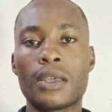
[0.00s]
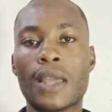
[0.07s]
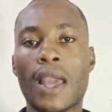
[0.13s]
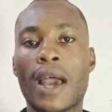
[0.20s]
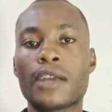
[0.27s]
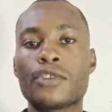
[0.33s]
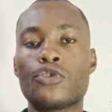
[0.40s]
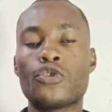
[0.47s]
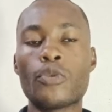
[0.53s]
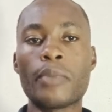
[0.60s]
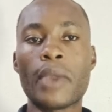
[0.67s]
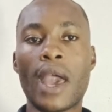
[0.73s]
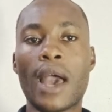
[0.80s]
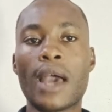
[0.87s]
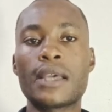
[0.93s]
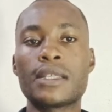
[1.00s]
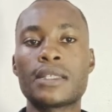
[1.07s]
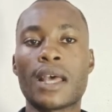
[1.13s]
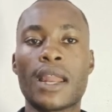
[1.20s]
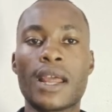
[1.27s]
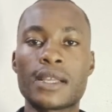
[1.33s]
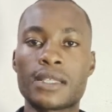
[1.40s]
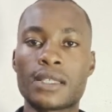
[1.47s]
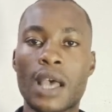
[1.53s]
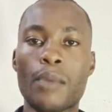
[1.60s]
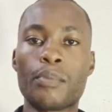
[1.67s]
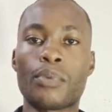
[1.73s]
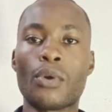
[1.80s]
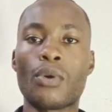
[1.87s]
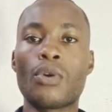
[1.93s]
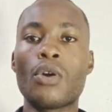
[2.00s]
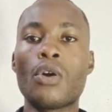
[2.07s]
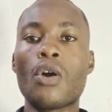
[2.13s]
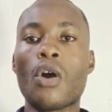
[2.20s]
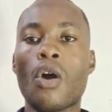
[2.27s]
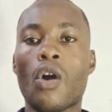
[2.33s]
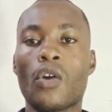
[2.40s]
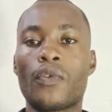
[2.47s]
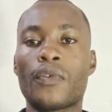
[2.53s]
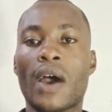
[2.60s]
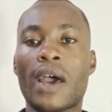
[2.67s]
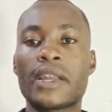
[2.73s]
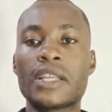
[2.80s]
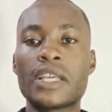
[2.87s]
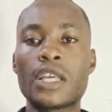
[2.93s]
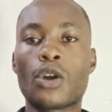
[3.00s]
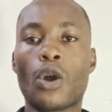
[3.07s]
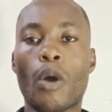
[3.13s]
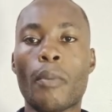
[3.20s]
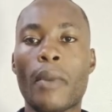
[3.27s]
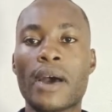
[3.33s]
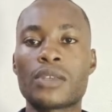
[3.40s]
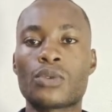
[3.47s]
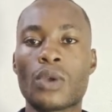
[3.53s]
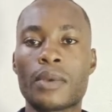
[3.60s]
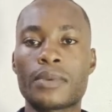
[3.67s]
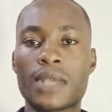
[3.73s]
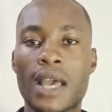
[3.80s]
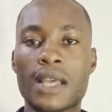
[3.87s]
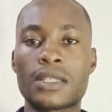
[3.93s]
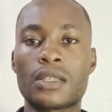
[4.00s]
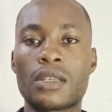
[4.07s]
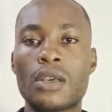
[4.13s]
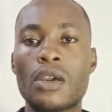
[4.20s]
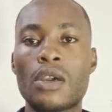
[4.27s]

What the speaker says: Yeah, Jumia is an example of an e-commerce website.